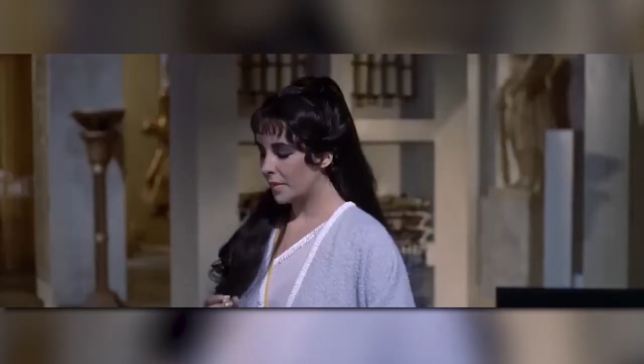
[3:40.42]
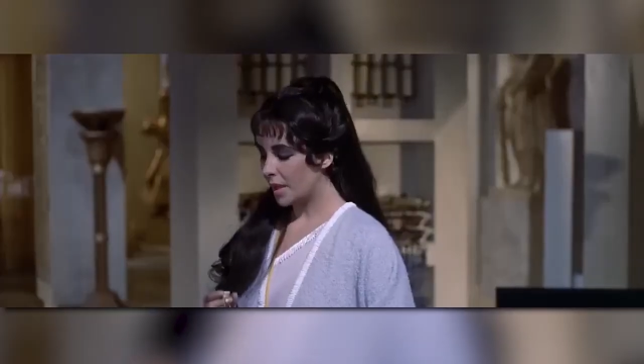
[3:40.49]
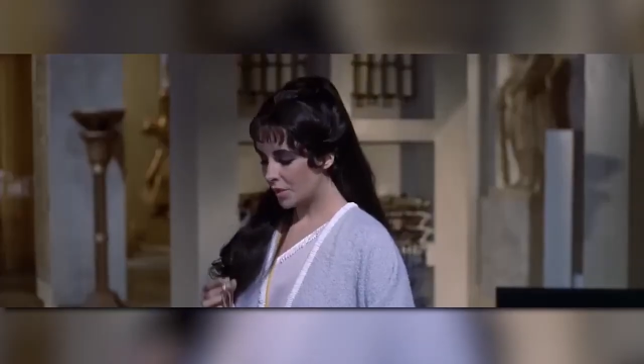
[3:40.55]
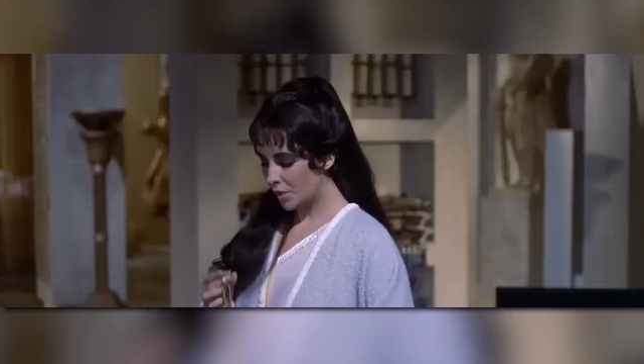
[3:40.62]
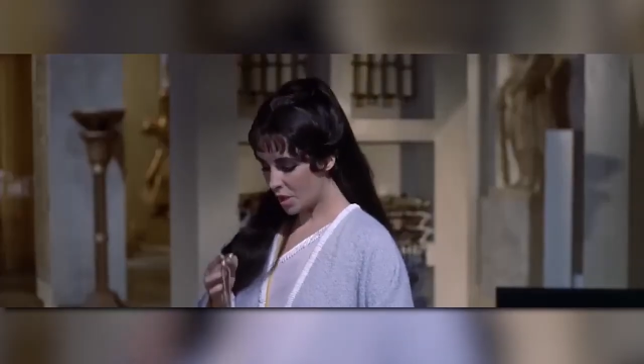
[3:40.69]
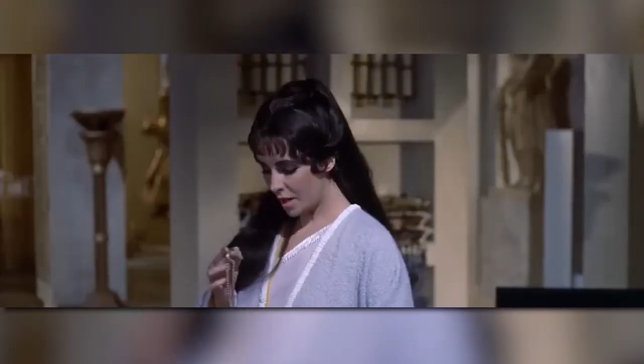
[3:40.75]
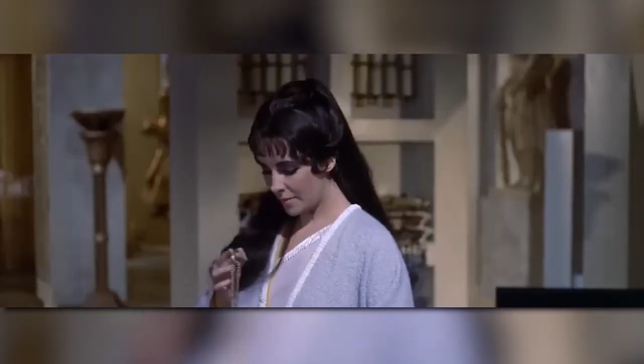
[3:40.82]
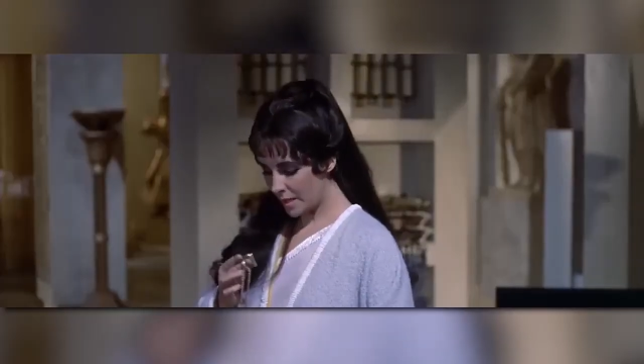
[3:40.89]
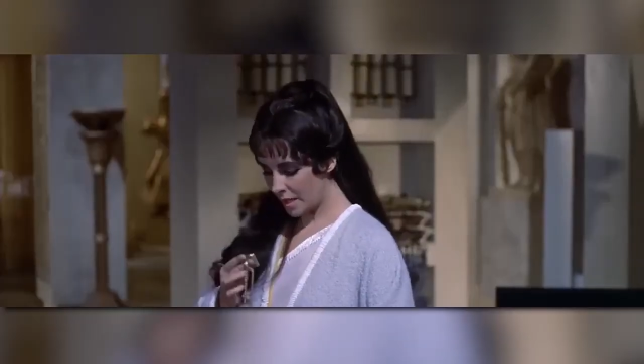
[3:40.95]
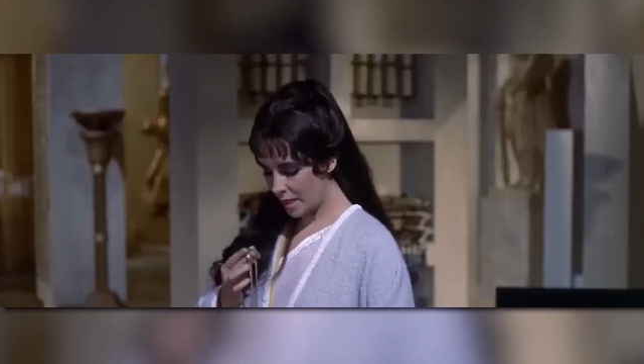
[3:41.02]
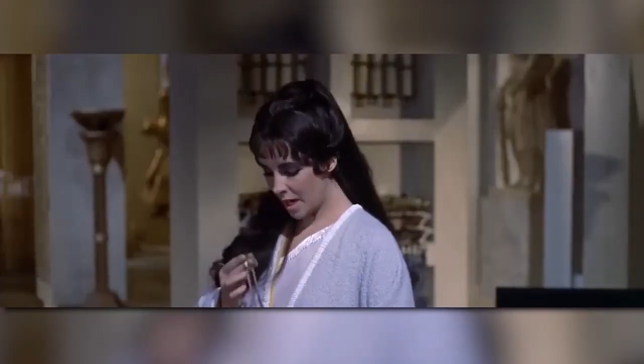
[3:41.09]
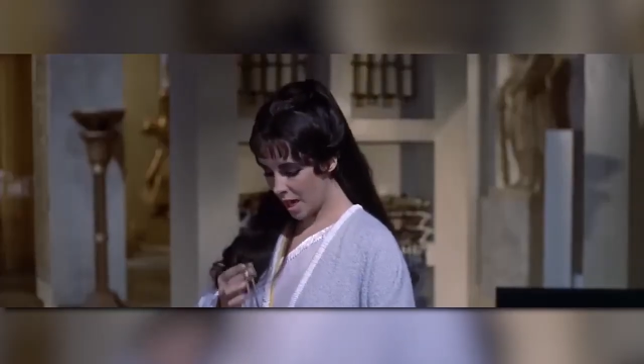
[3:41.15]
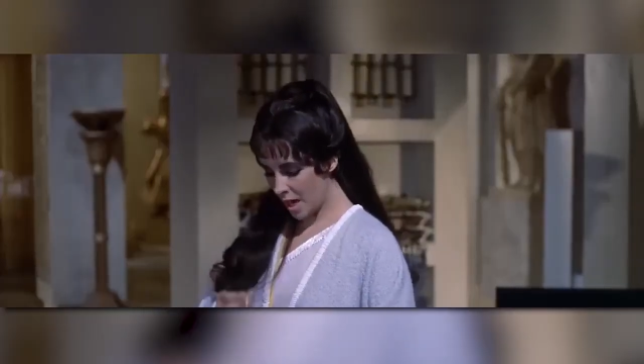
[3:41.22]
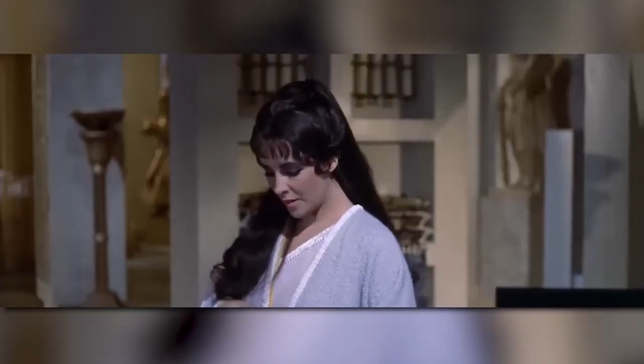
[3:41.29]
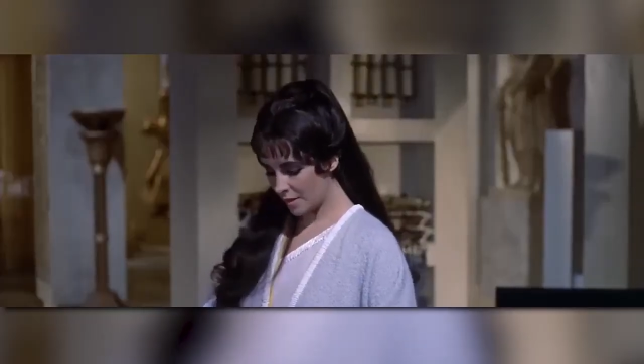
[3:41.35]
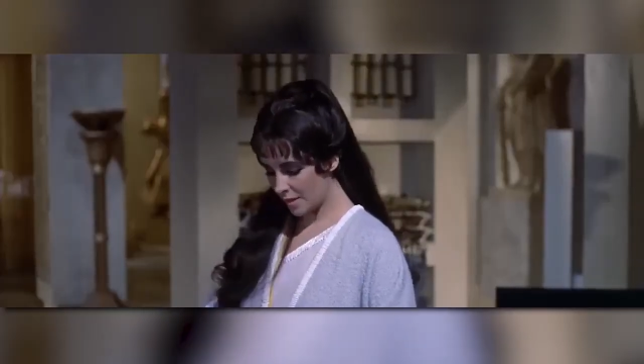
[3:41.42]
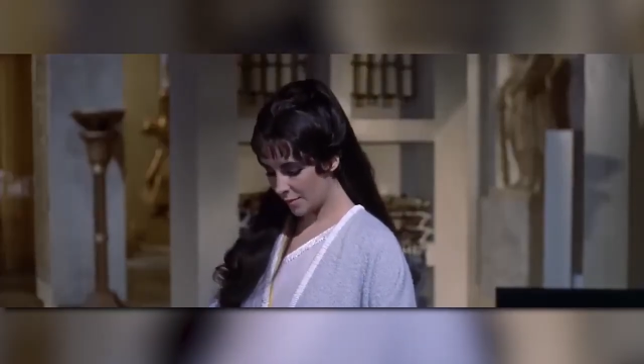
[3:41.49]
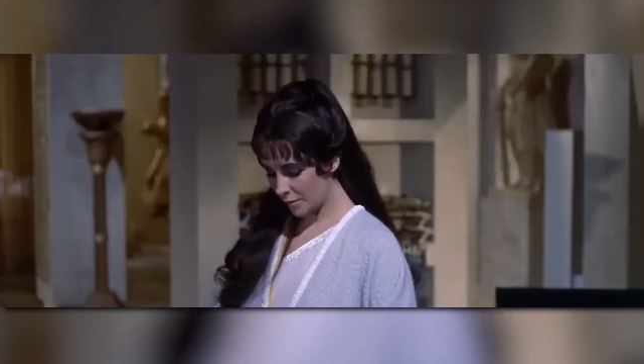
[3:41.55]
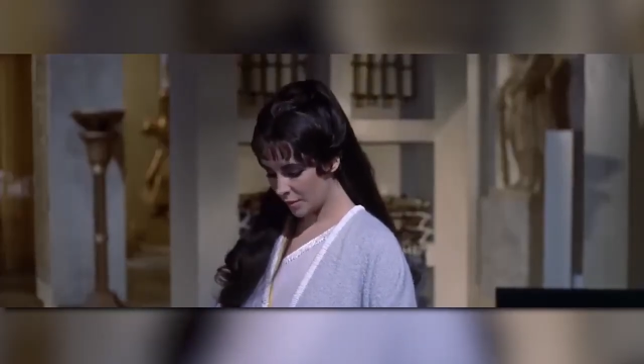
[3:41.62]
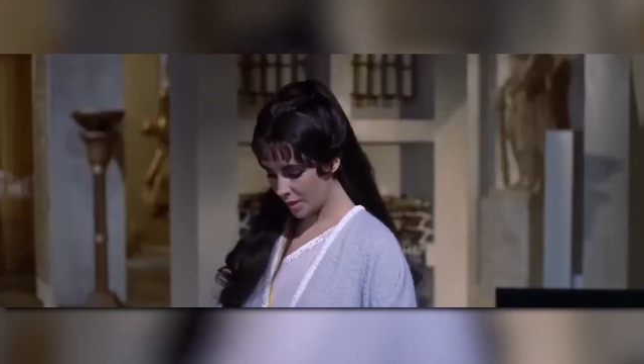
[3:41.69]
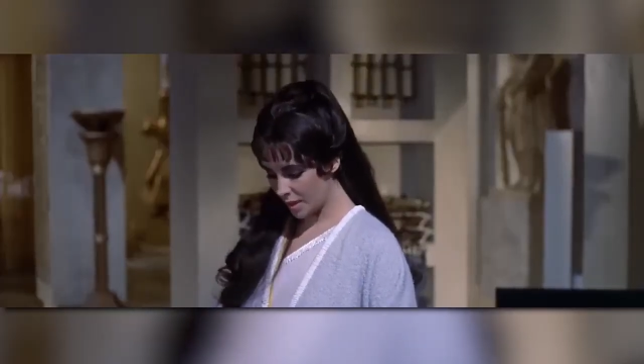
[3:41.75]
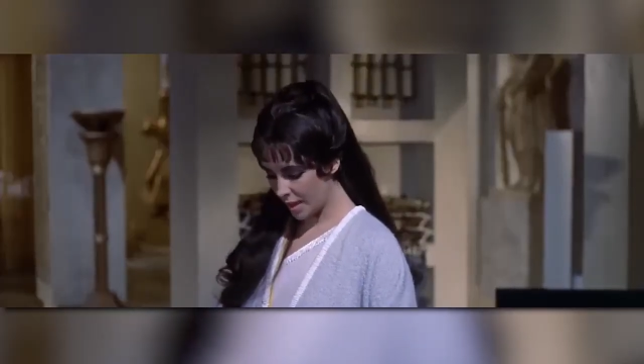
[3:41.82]
Syrians,
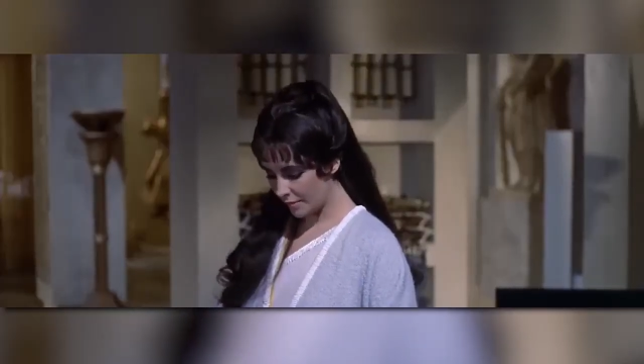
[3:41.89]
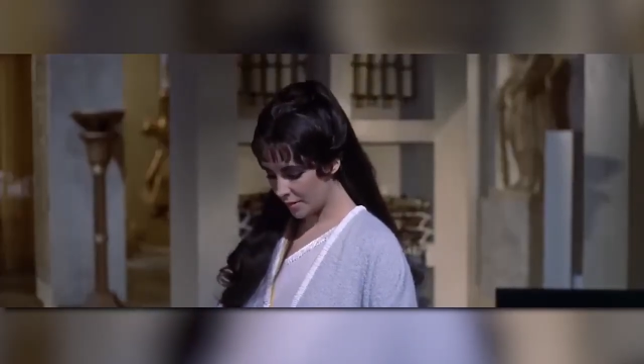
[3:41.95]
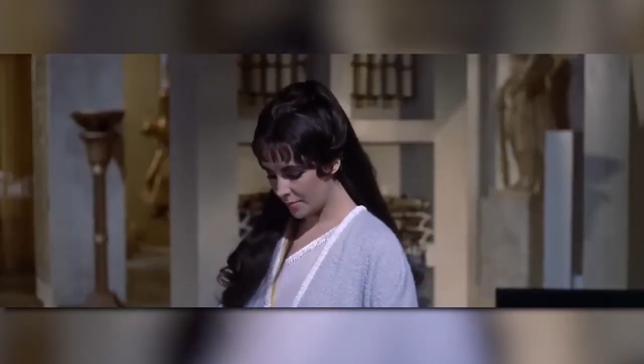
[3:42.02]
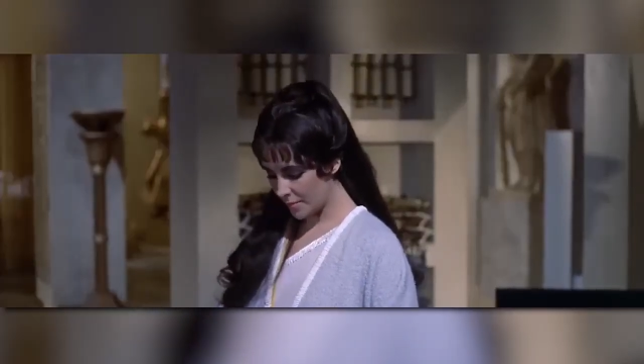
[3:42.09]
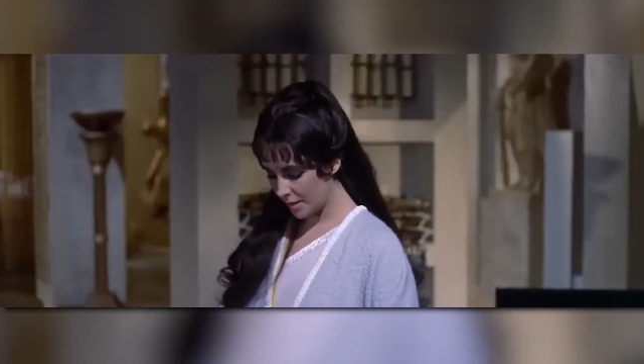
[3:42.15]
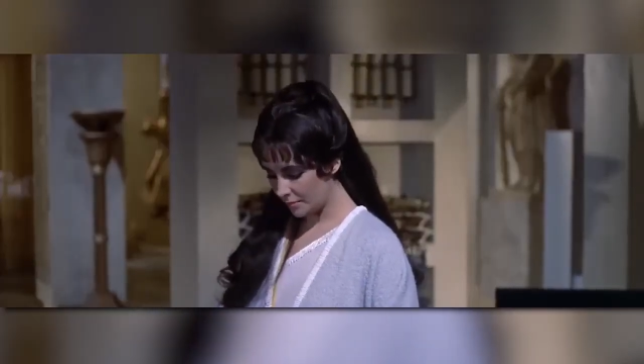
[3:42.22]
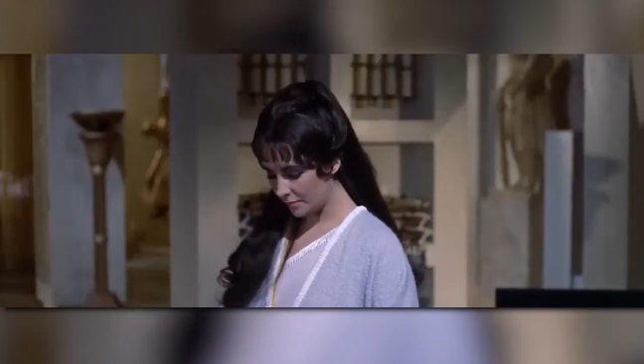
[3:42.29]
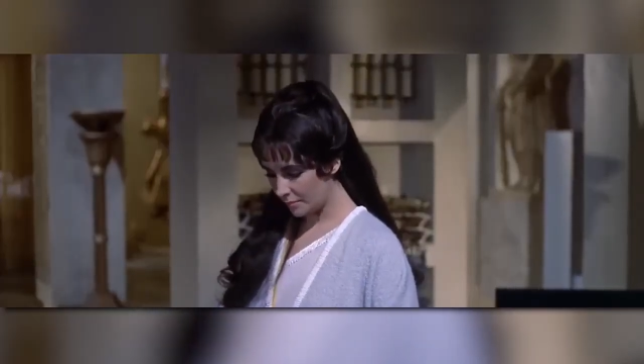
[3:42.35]
Ethiopians, Medes, and